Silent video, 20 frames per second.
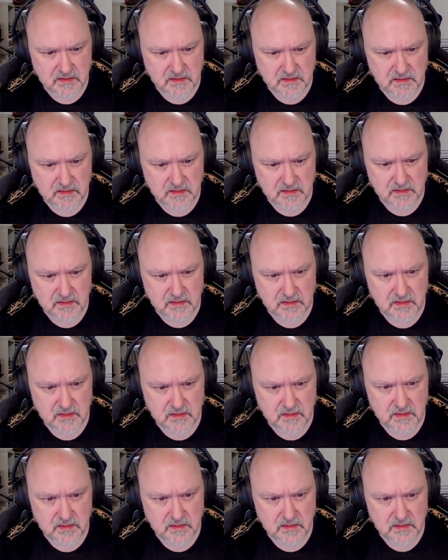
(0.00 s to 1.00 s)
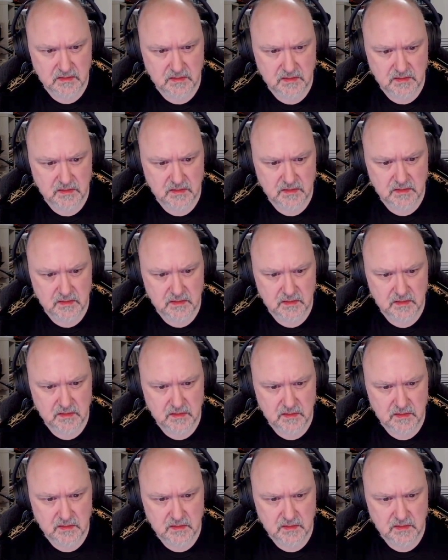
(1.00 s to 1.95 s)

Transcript: (silence)